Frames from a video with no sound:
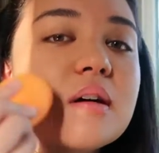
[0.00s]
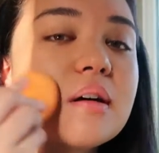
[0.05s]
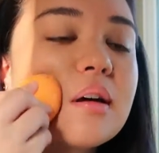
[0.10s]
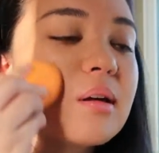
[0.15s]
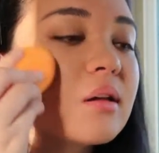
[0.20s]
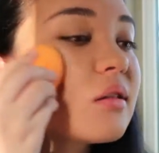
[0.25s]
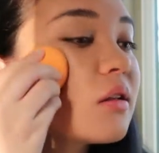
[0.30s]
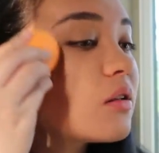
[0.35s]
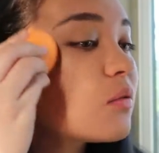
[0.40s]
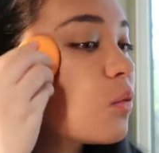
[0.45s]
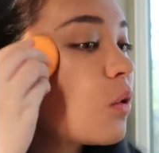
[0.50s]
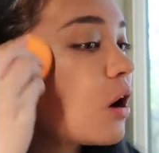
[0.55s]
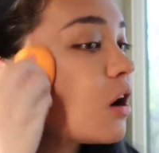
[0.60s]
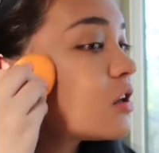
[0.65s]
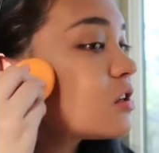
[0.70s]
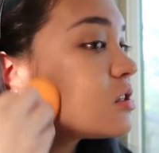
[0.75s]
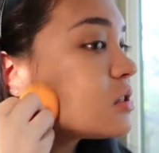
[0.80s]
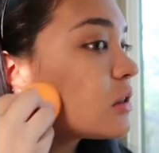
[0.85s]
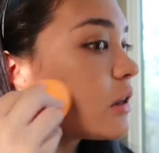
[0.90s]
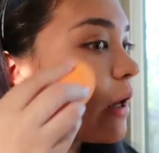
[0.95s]
And then
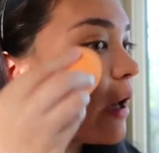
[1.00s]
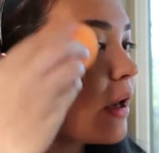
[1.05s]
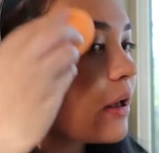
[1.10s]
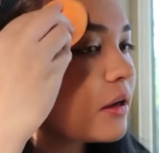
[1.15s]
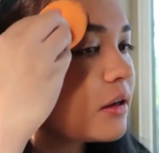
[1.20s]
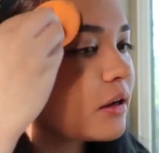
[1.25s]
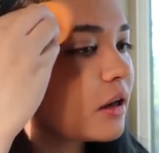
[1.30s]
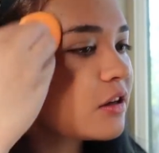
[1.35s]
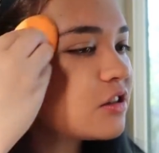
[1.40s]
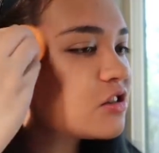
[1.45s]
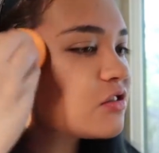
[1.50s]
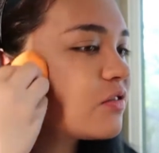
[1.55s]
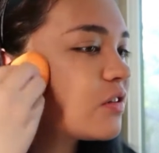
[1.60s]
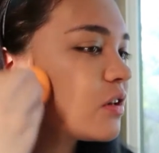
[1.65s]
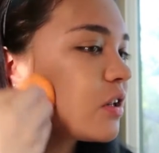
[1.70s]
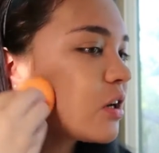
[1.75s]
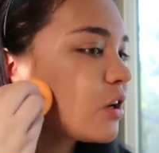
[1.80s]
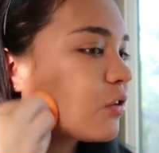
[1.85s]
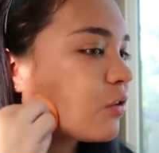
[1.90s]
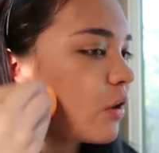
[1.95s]
watching that, and I just felt
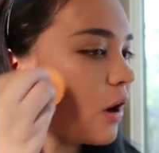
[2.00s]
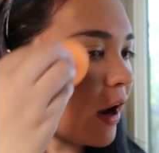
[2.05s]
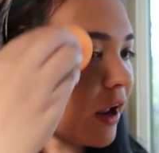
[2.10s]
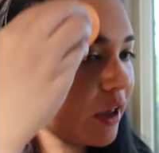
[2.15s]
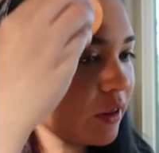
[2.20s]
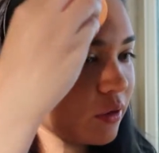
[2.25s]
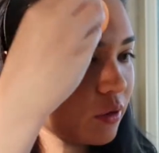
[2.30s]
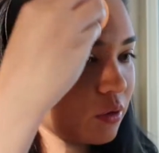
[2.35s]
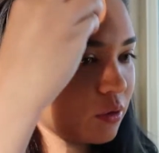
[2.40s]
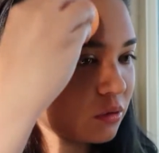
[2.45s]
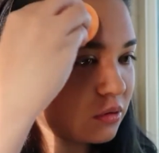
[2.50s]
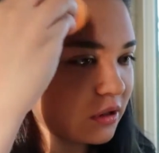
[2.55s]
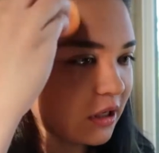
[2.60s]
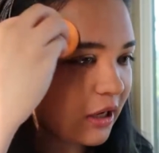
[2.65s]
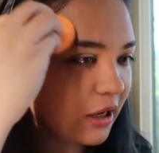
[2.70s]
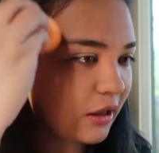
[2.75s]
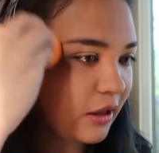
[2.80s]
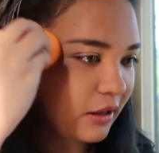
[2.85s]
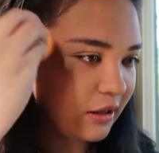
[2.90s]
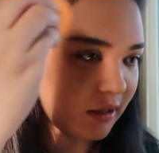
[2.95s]
like crying the whole
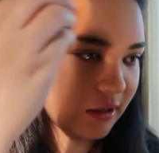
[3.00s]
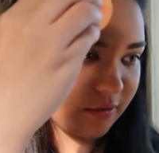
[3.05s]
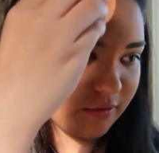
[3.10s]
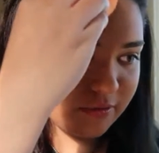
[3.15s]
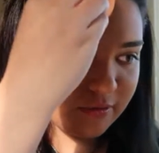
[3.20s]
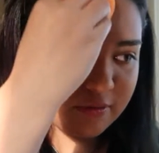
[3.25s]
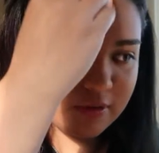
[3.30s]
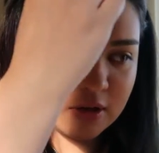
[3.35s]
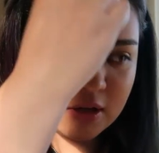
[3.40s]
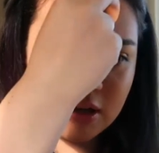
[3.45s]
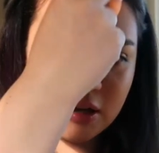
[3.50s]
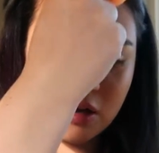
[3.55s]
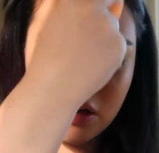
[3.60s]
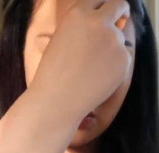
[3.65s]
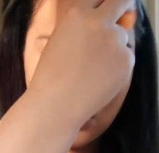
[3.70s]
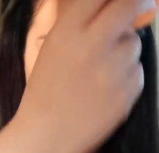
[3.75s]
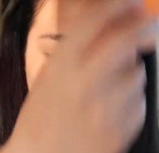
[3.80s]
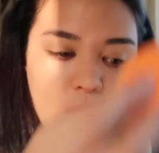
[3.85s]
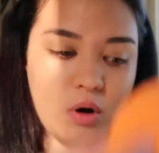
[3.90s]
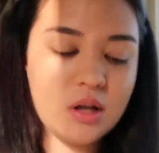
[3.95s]
day. Like, if
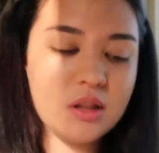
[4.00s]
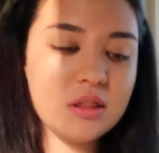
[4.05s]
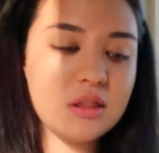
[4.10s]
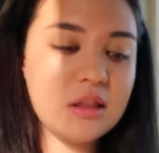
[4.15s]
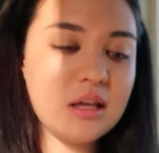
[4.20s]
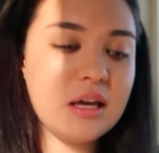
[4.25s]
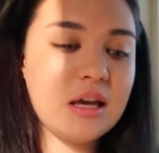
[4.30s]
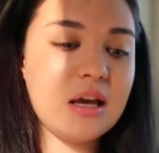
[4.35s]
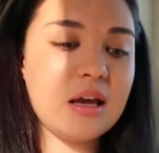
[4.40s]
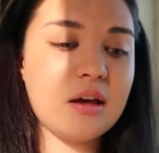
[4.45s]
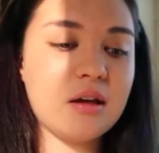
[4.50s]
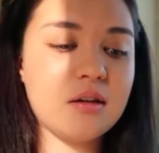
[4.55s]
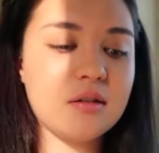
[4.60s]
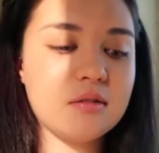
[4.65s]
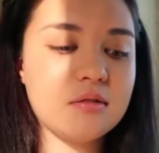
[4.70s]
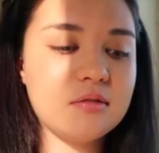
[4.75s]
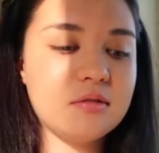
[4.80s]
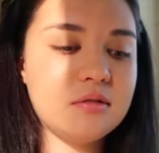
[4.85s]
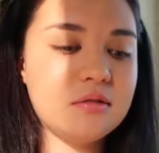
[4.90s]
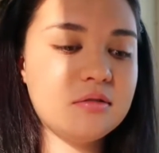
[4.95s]
one
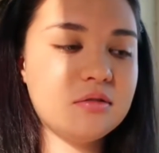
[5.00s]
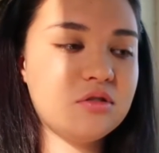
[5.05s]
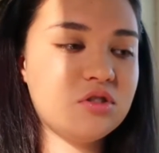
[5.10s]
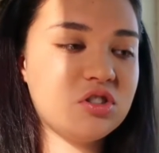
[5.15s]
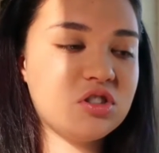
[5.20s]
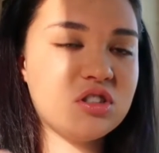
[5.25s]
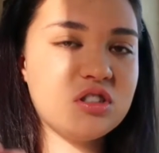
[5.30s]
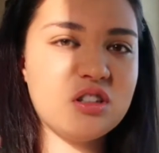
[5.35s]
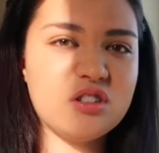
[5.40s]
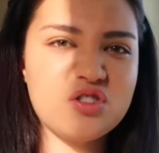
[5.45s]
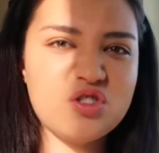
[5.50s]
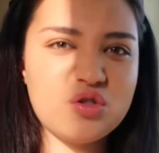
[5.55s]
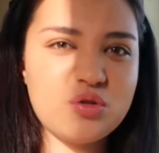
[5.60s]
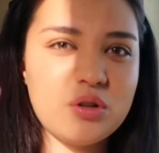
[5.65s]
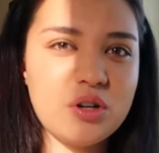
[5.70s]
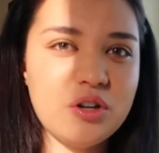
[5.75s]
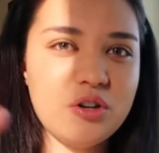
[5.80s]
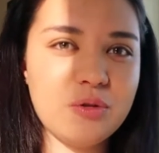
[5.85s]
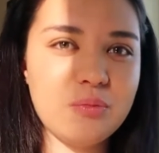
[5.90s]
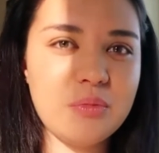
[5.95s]
thing just
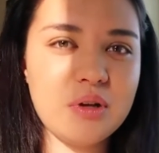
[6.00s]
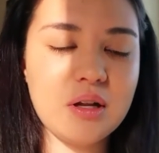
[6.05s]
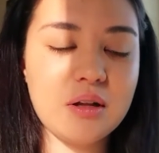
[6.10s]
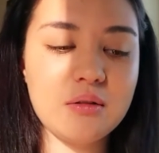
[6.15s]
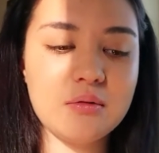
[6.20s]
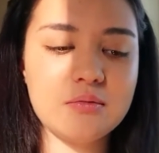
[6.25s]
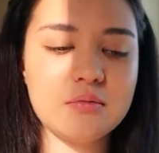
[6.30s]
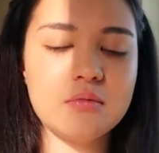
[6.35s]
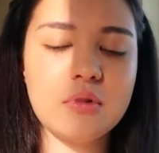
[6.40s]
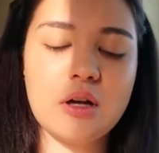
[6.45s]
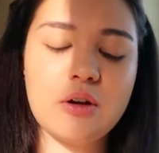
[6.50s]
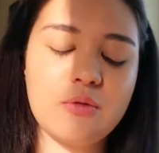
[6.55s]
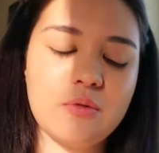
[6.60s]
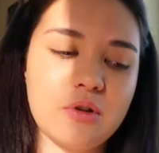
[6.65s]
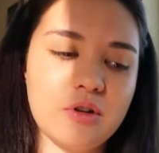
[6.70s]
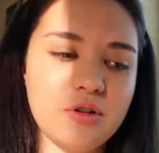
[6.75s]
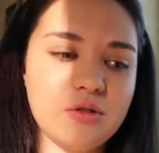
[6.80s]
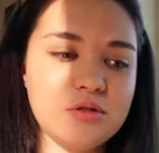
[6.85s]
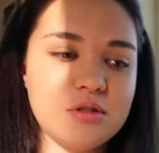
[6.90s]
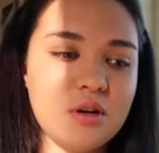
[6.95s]
triggered me, I don't
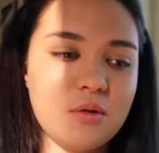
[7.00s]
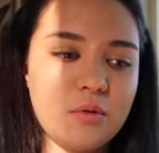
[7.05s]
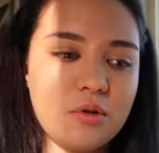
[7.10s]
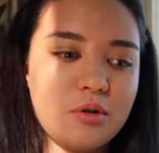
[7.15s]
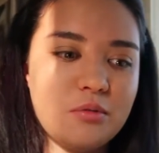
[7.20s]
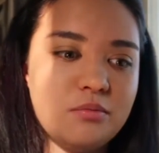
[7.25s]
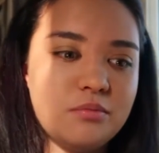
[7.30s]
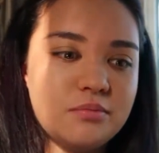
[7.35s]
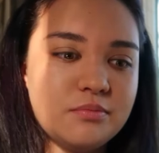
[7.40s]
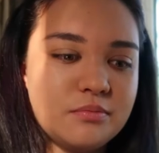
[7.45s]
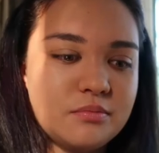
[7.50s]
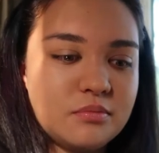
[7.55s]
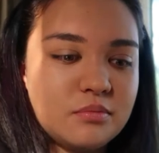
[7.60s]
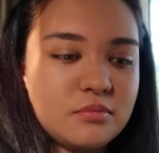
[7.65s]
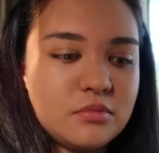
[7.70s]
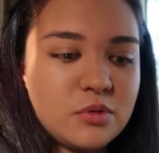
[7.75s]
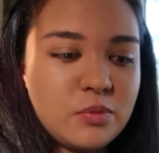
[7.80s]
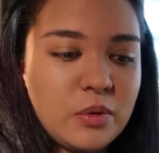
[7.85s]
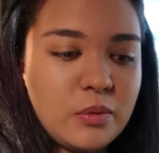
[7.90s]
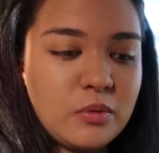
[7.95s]
want to use that word
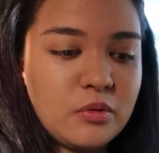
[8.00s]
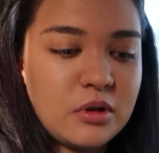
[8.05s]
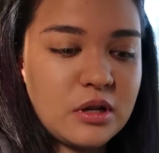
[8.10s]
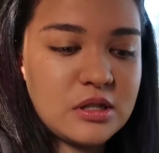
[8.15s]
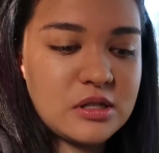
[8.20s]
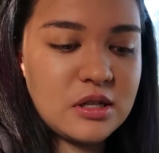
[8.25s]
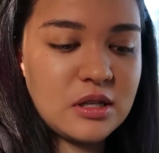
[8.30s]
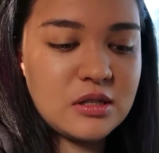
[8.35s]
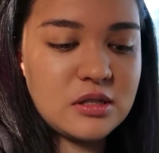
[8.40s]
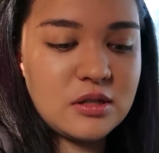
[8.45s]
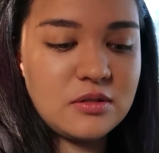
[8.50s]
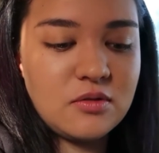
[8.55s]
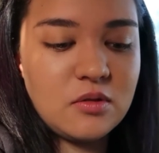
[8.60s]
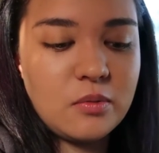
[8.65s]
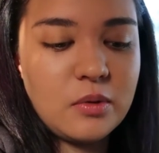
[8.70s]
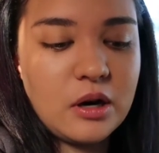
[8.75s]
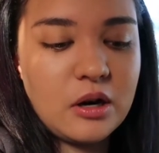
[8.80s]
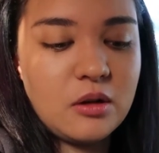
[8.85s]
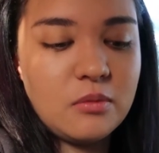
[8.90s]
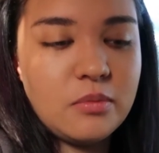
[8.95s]
because people get sensitive
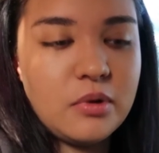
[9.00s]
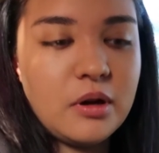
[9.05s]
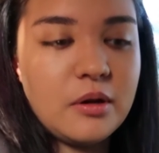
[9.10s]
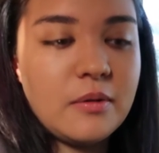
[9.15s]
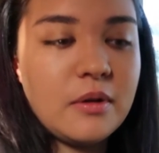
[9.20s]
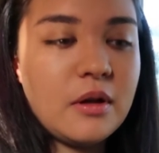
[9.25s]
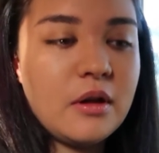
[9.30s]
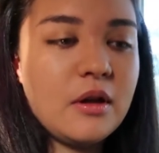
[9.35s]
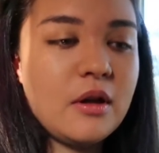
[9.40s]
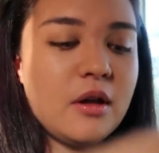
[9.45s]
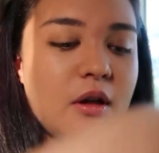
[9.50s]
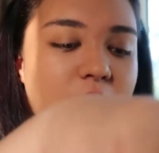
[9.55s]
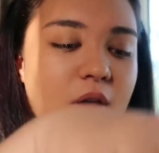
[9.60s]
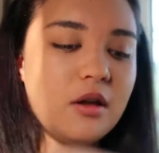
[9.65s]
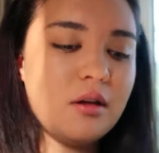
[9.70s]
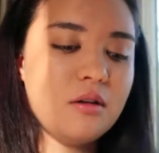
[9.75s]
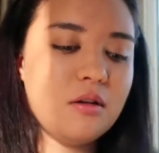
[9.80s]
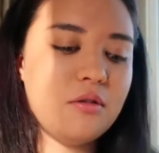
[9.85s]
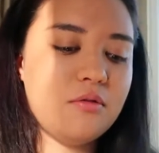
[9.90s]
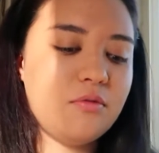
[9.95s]
about it, but
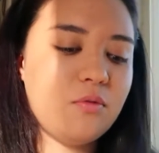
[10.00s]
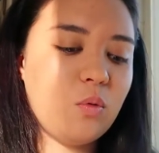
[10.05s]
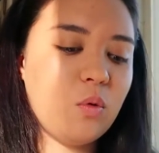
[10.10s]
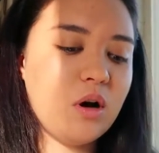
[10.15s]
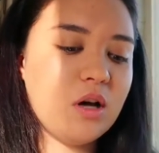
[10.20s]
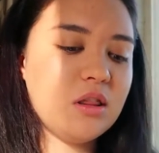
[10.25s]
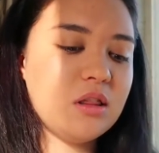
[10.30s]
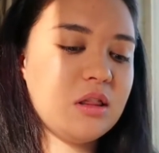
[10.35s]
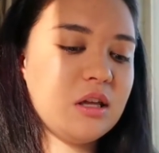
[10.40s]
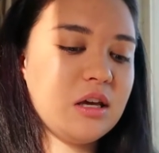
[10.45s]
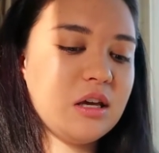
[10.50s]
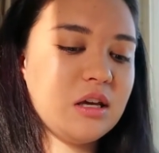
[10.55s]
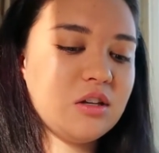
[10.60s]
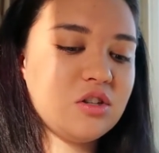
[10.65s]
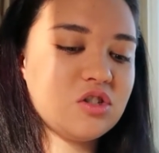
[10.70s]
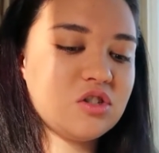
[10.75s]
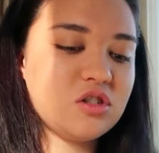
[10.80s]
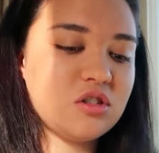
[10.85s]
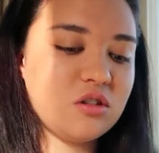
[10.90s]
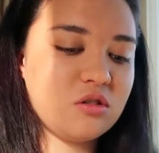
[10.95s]
if one thing
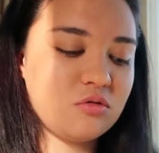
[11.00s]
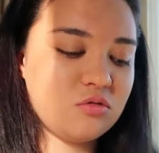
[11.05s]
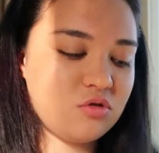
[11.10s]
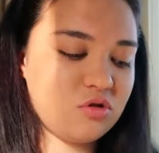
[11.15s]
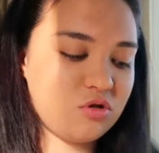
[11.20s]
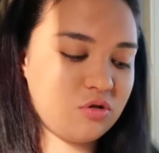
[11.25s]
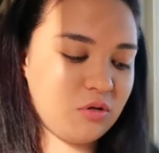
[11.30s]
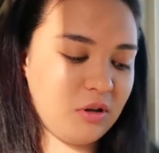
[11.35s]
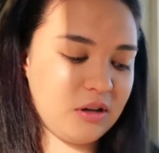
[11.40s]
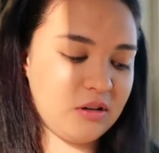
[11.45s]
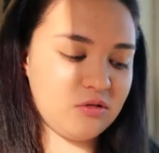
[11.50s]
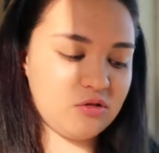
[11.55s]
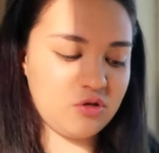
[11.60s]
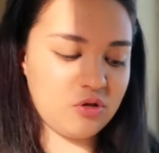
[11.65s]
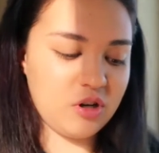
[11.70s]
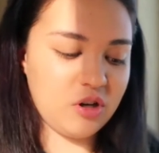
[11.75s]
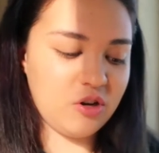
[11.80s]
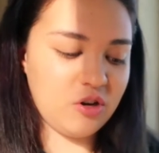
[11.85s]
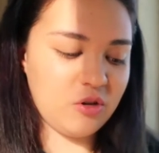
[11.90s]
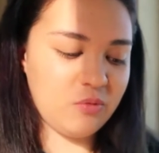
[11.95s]
just little like
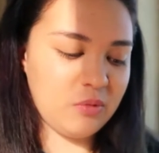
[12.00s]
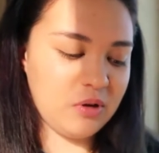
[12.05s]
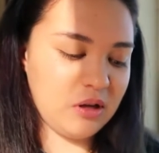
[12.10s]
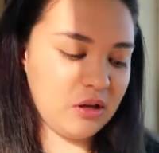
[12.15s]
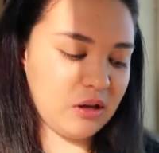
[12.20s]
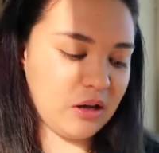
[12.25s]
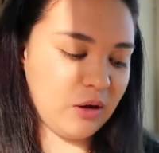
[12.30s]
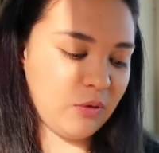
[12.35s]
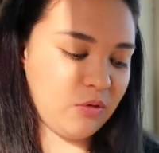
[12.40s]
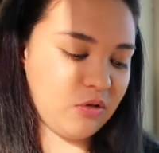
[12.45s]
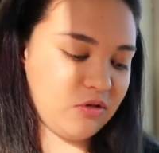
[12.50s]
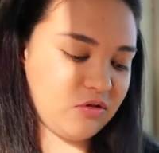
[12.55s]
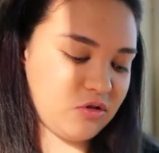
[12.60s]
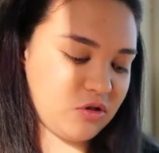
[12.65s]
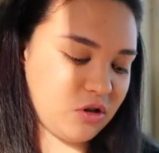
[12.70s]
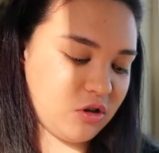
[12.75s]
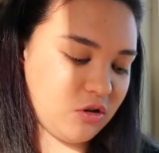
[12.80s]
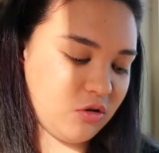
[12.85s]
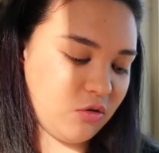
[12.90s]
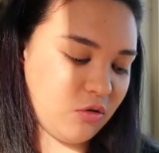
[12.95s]
triggered me, I would have
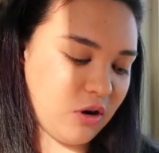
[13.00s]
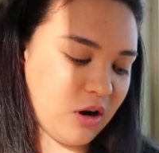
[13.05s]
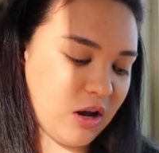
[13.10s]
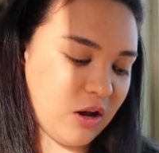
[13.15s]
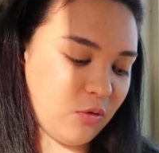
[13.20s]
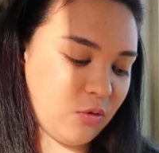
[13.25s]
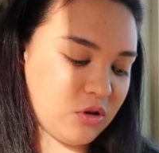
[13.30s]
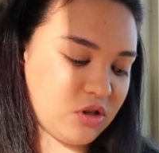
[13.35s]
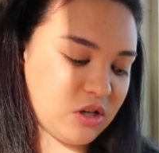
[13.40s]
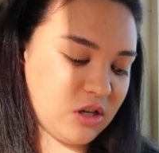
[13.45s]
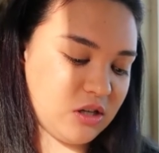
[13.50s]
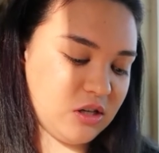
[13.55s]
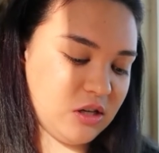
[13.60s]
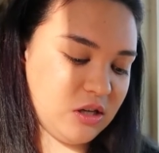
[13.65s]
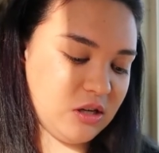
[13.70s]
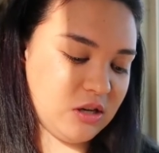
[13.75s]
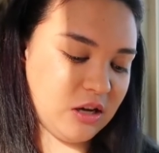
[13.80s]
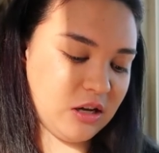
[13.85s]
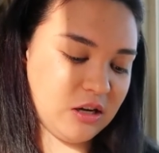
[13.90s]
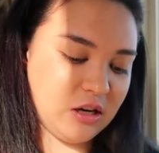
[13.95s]
started crying, which I
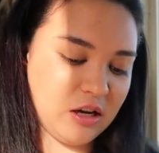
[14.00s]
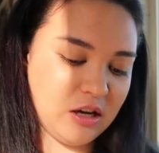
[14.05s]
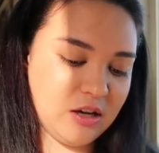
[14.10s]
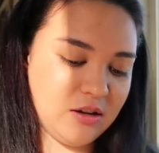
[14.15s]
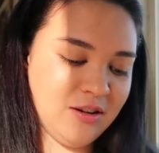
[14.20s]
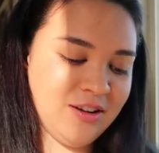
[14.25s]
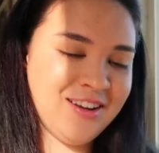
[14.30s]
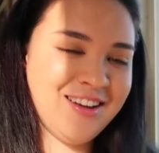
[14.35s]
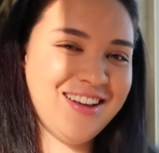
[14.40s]
did at night.